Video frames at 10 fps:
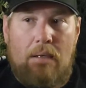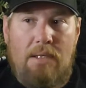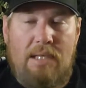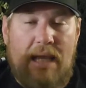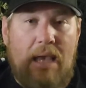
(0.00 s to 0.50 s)

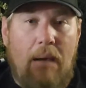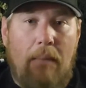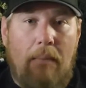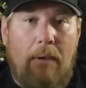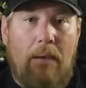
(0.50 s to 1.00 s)
see them.
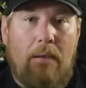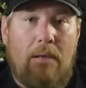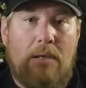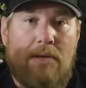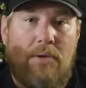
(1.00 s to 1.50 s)

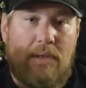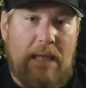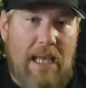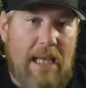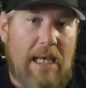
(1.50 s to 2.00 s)
So
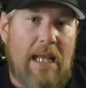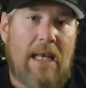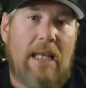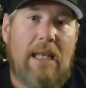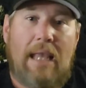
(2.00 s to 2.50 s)
take it
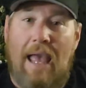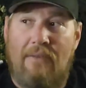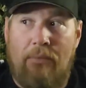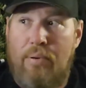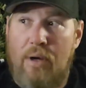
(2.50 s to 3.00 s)
in,
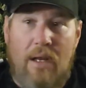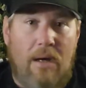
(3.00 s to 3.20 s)
have them put